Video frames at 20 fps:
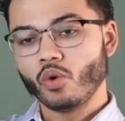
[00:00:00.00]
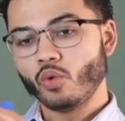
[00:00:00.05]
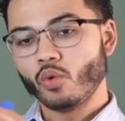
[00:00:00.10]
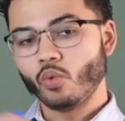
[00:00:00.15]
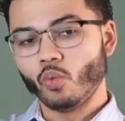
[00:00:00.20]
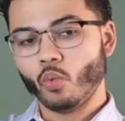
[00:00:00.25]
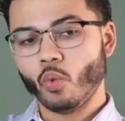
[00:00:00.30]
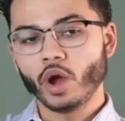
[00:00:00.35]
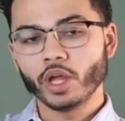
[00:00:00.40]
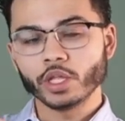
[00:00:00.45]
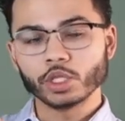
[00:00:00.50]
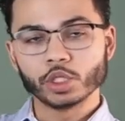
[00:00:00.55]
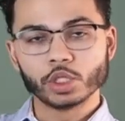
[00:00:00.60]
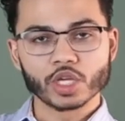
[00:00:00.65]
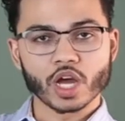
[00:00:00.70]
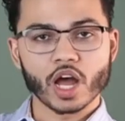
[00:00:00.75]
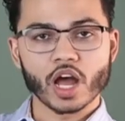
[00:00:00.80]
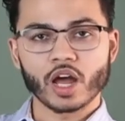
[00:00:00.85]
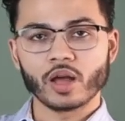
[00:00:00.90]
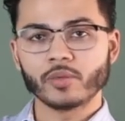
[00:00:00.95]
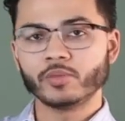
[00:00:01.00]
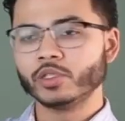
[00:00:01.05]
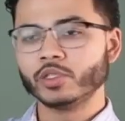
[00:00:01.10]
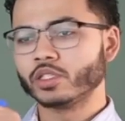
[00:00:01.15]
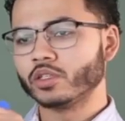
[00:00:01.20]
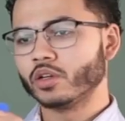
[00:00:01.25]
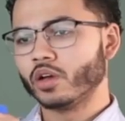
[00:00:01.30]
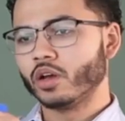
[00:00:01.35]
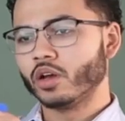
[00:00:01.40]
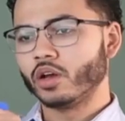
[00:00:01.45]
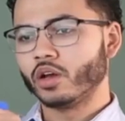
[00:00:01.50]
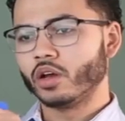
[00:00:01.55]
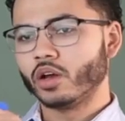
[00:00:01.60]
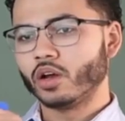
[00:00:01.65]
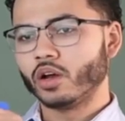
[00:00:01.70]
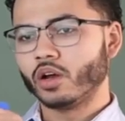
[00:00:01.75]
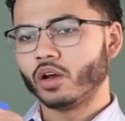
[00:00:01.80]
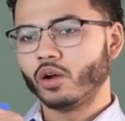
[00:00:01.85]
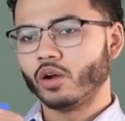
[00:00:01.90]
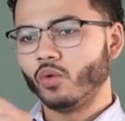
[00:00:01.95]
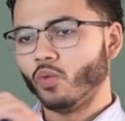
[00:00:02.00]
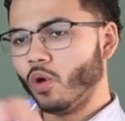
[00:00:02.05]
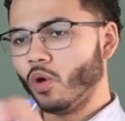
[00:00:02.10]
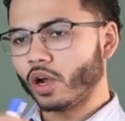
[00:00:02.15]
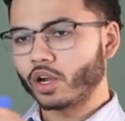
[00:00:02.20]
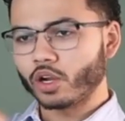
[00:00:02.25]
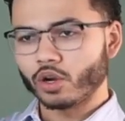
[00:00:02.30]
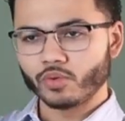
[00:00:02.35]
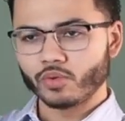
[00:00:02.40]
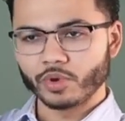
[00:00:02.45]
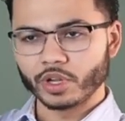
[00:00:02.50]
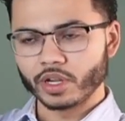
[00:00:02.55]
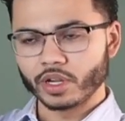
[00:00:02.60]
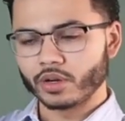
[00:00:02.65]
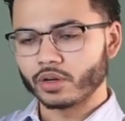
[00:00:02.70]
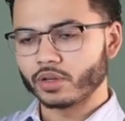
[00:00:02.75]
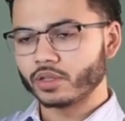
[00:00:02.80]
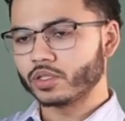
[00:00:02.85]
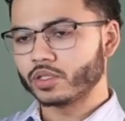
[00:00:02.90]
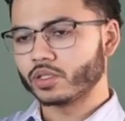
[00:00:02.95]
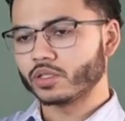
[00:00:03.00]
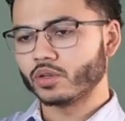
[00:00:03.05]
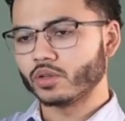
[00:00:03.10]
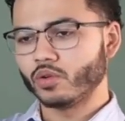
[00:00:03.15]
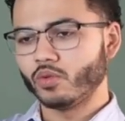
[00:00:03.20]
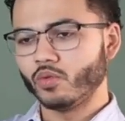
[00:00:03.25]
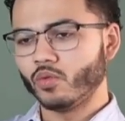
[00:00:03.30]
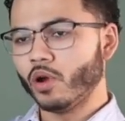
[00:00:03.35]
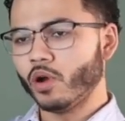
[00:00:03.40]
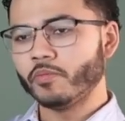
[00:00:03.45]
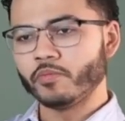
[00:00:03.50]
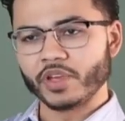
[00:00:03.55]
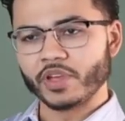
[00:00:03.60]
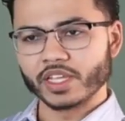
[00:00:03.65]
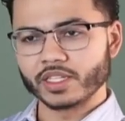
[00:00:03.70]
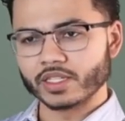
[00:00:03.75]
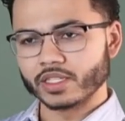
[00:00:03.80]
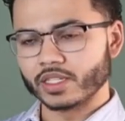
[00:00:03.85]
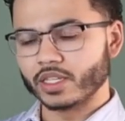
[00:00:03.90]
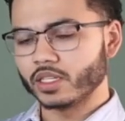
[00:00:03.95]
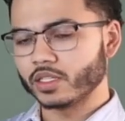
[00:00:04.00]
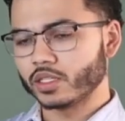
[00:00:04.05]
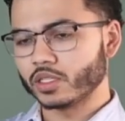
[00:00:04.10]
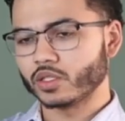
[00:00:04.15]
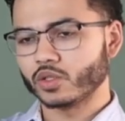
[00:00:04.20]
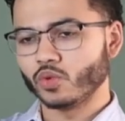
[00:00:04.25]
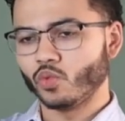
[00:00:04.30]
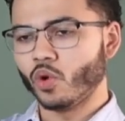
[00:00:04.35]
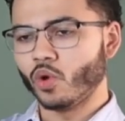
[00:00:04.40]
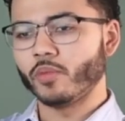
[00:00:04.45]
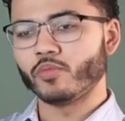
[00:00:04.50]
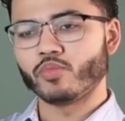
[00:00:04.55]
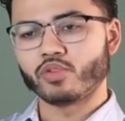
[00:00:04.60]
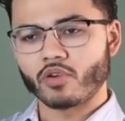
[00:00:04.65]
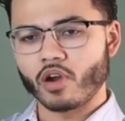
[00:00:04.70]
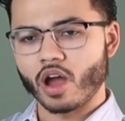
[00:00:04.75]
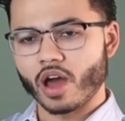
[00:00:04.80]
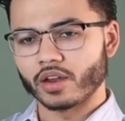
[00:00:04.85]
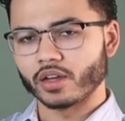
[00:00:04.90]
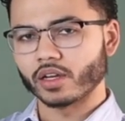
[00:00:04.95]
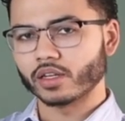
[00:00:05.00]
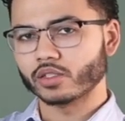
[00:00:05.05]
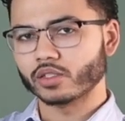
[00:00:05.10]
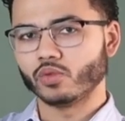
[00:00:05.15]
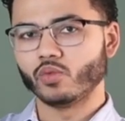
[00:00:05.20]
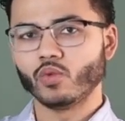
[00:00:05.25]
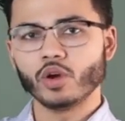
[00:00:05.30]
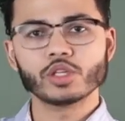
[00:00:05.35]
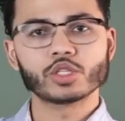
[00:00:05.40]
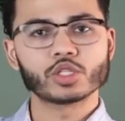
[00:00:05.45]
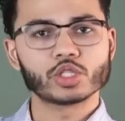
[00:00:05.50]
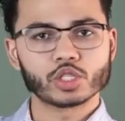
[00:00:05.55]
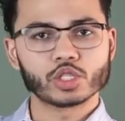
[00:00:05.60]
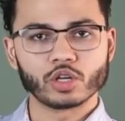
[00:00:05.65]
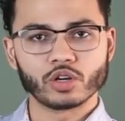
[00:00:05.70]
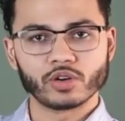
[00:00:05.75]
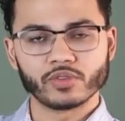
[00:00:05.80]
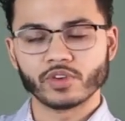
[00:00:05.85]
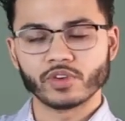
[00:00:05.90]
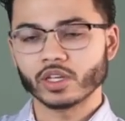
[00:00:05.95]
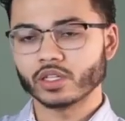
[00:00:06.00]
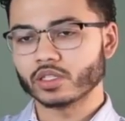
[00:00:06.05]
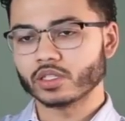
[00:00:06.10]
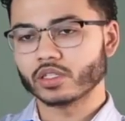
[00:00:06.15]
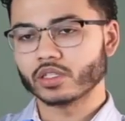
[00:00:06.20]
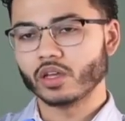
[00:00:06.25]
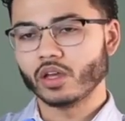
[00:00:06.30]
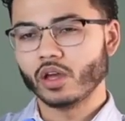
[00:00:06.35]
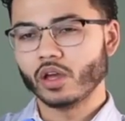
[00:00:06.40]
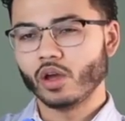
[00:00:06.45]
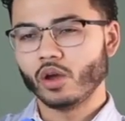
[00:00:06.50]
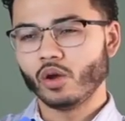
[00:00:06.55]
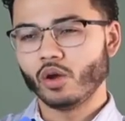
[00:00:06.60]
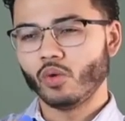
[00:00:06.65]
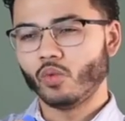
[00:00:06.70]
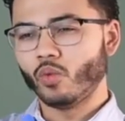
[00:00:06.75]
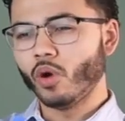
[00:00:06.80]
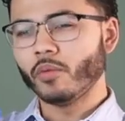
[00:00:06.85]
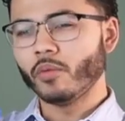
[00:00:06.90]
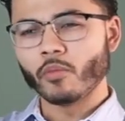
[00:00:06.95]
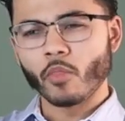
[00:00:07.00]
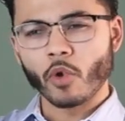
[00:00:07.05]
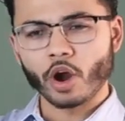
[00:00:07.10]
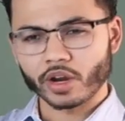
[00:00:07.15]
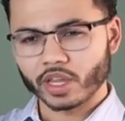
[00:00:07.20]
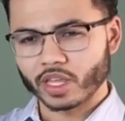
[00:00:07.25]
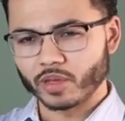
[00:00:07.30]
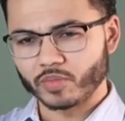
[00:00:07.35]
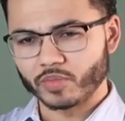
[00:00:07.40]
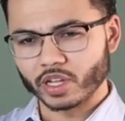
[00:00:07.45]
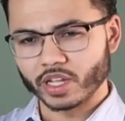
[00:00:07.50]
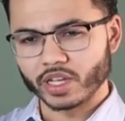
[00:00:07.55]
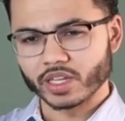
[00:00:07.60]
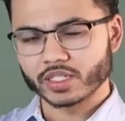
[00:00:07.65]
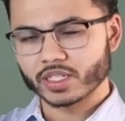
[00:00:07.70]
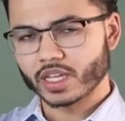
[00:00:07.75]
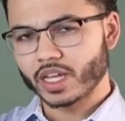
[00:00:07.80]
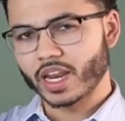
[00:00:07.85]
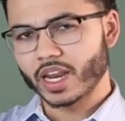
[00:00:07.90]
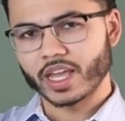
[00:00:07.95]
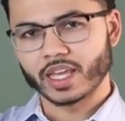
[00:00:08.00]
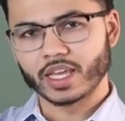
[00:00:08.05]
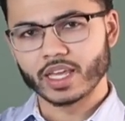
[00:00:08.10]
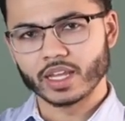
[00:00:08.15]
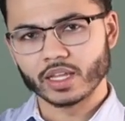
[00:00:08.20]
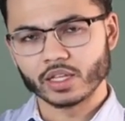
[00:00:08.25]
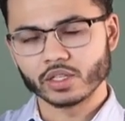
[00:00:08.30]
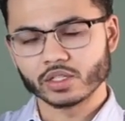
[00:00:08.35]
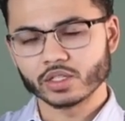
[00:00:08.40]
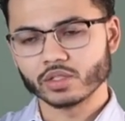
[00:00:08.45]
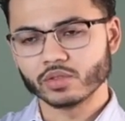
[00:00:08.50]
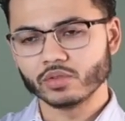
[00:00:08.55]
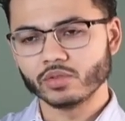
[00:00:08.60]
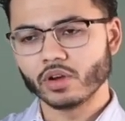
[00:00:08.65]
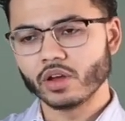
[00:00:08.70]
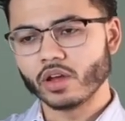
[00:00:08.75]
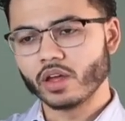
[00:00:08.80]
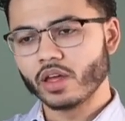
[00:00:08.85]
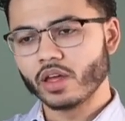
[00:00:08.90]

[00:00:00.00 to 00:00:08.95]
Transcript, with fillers: what jobs, what careers, what business, what product, what service, what marketplace can I get into,